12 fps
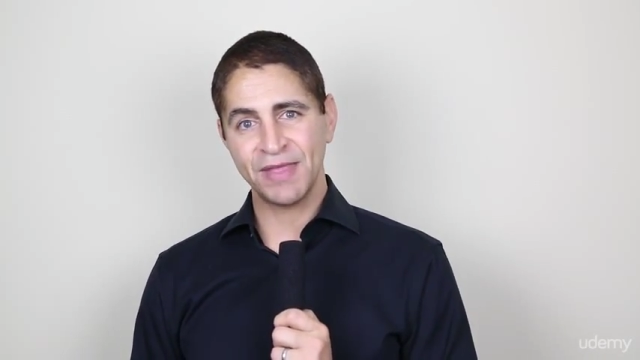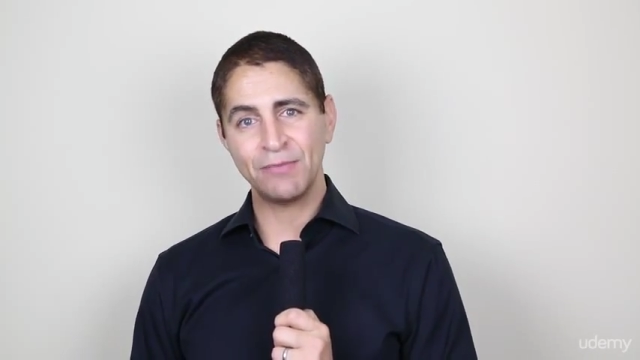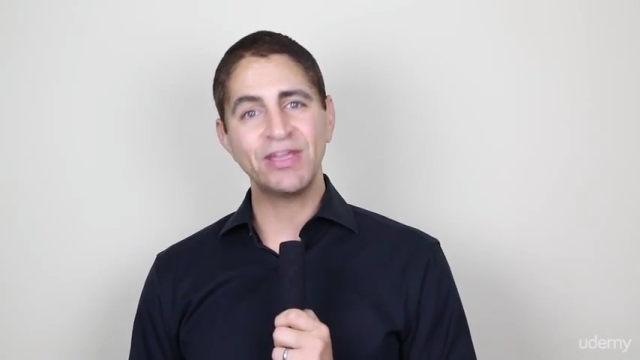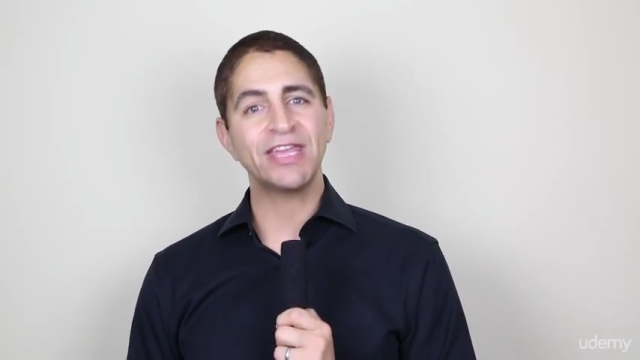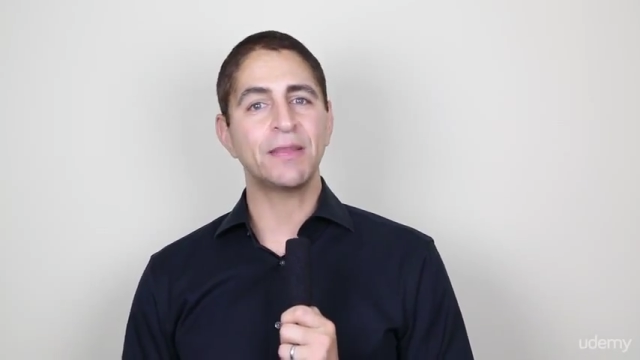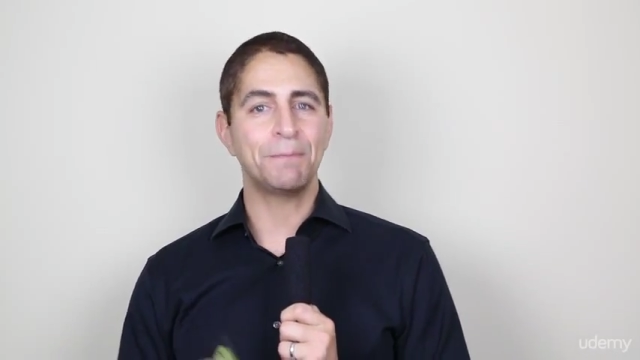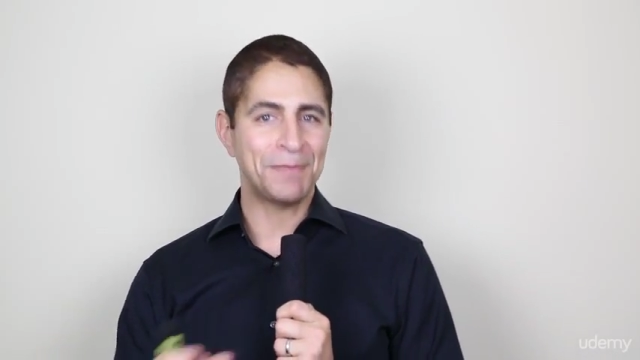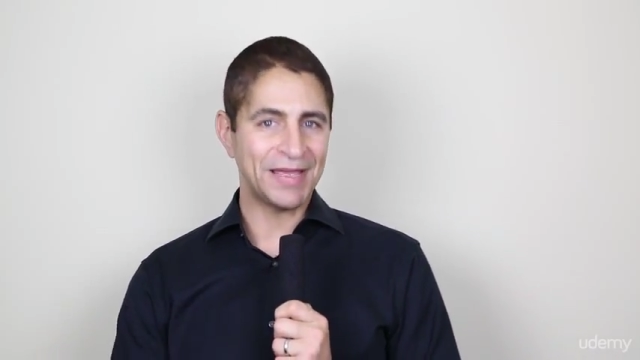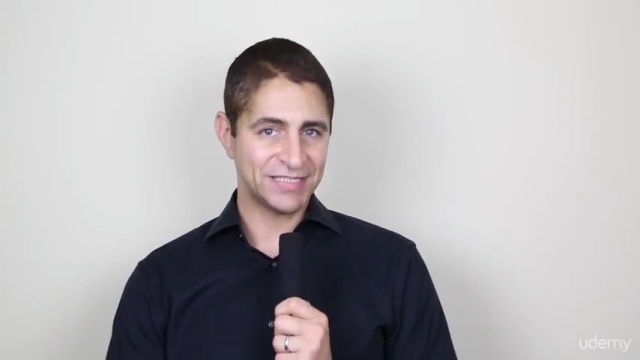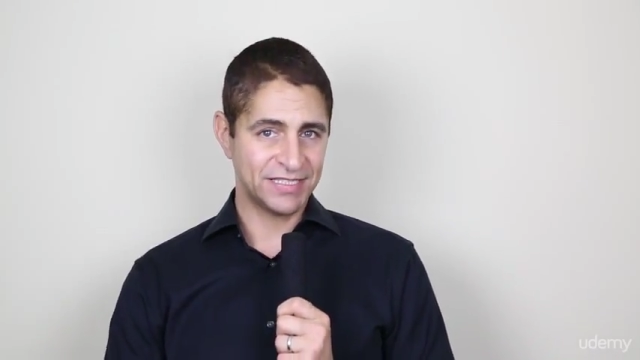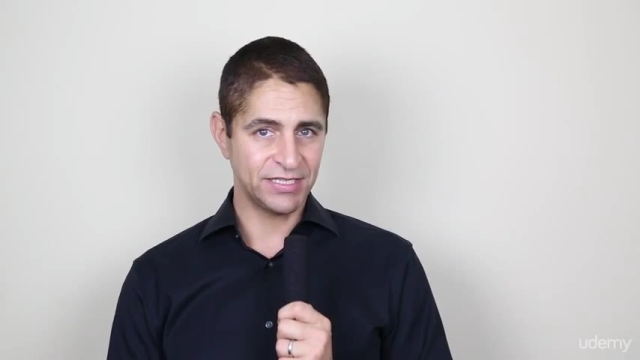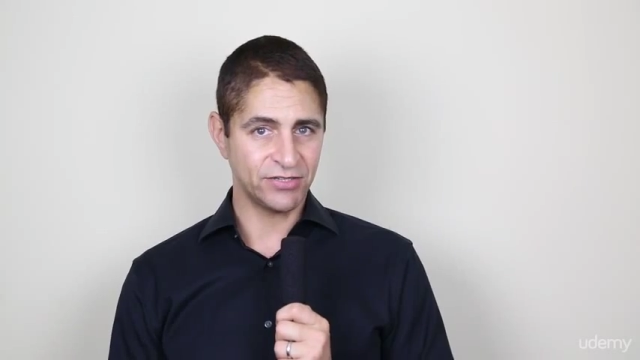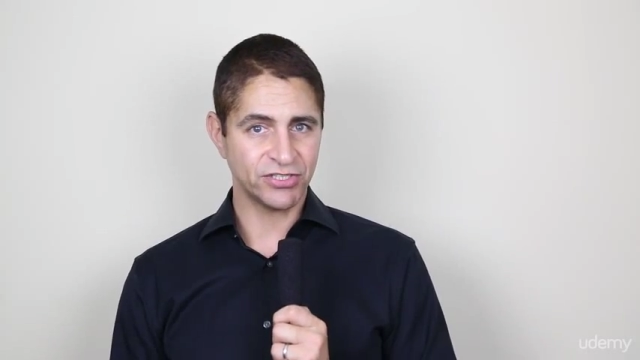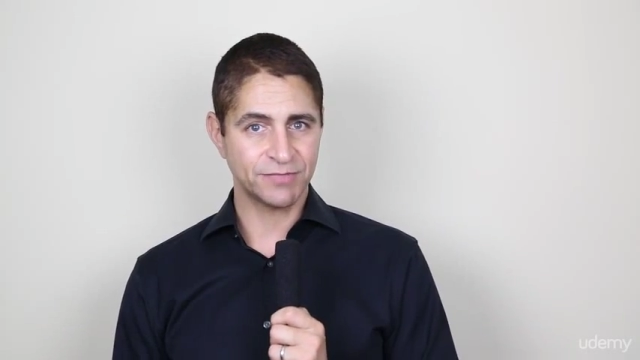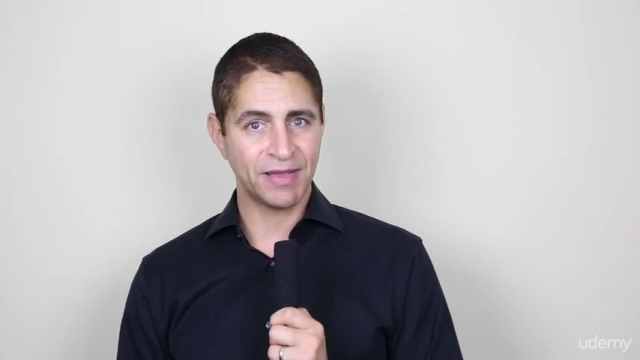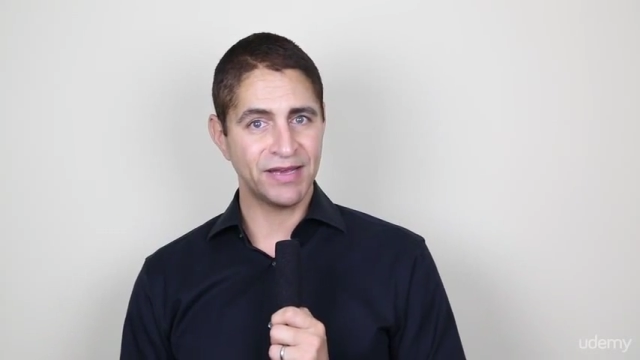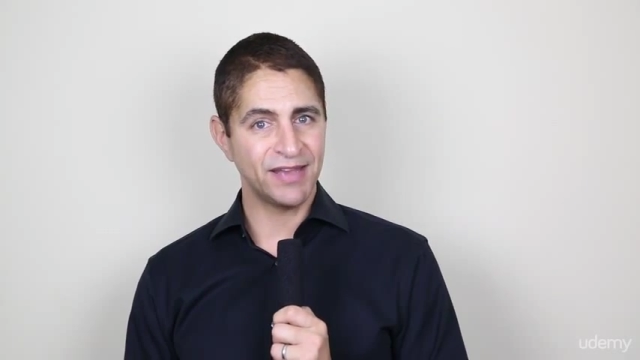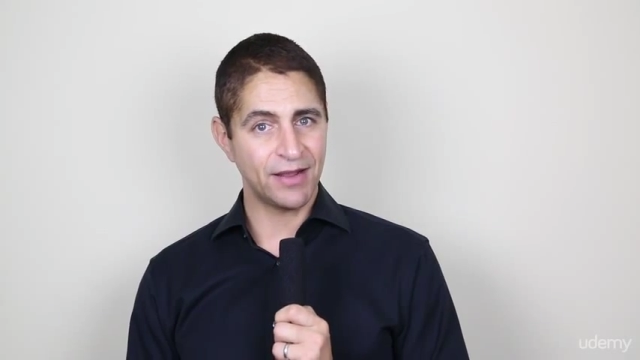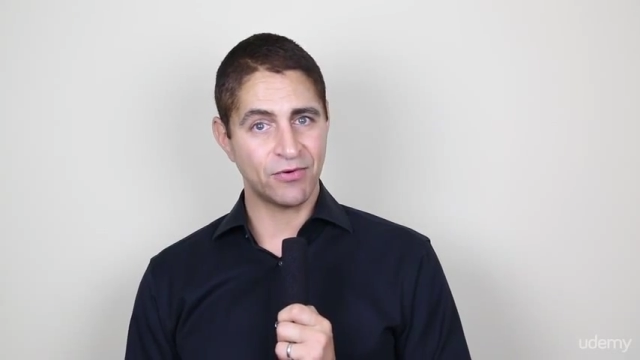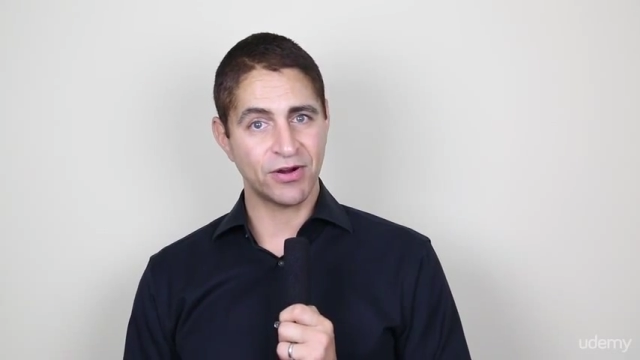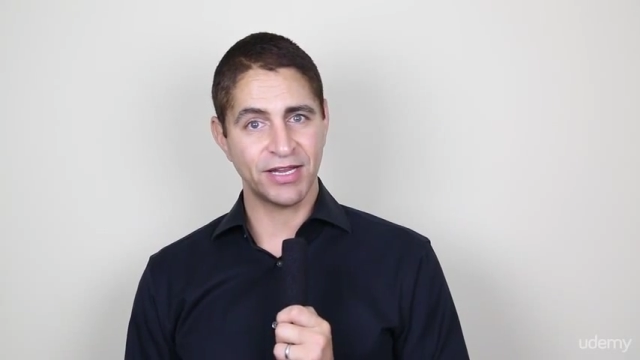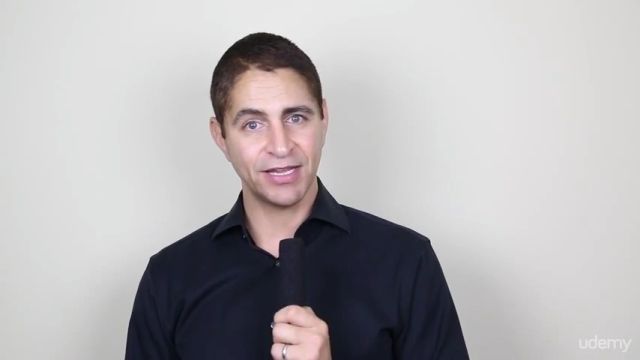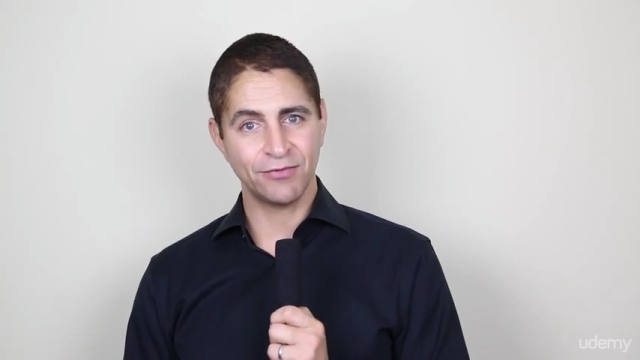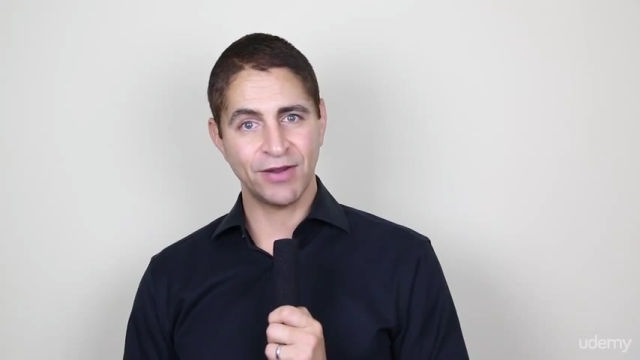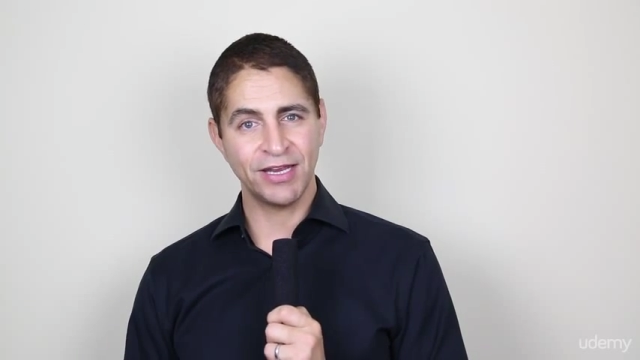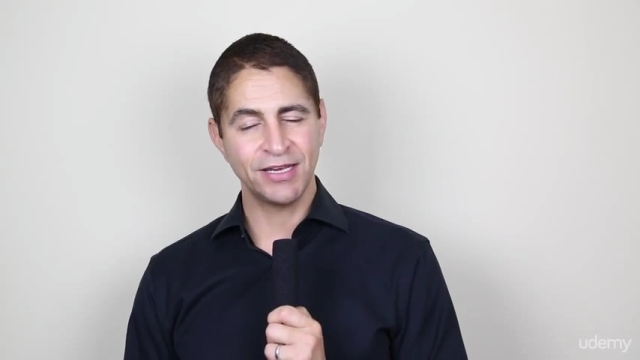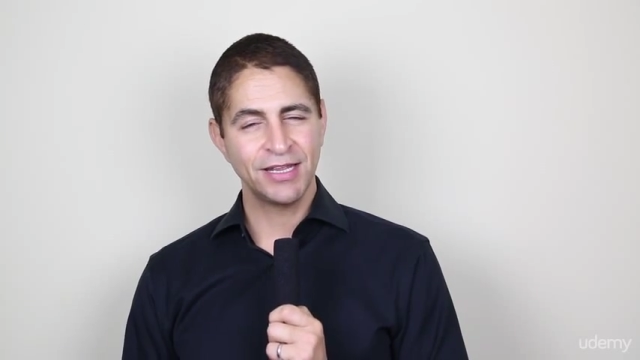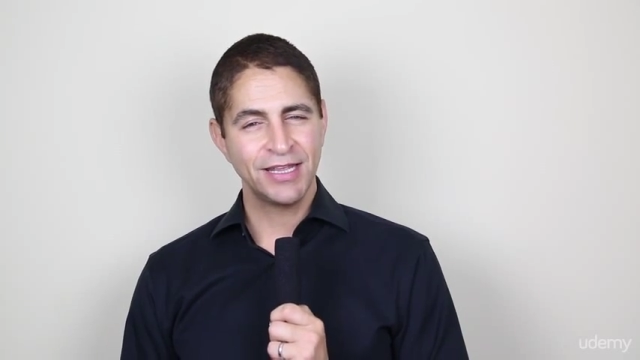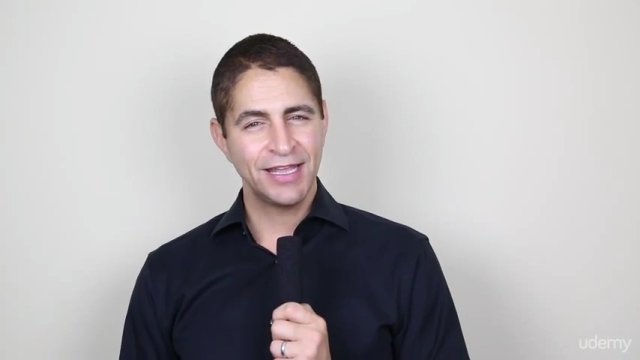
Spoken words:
and we get the best deals by networking, right?